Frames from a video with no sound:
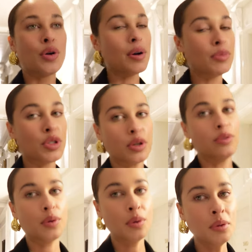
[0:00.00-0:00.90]
I'm so
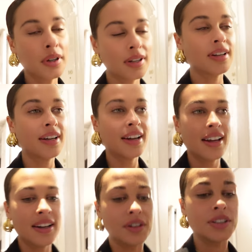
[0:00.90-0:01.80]
full,
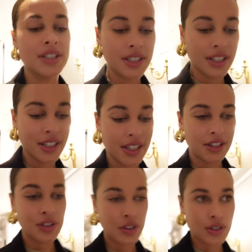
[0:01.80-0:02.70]
honestly.
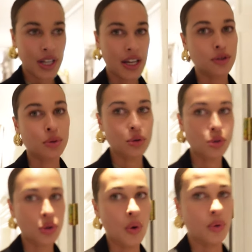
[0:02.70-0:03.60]
Those cakes were
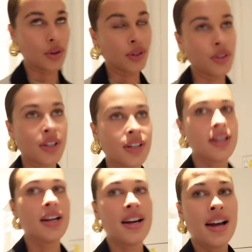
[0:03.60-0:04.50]
so good.
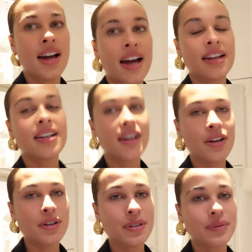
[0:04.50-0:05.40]
And
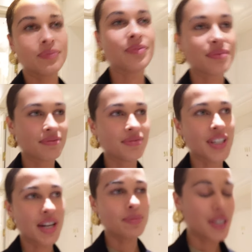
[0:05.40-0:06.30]
now,
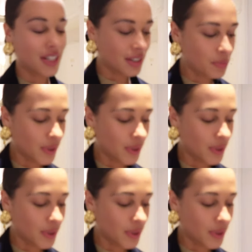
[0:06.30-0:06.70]
time to hit the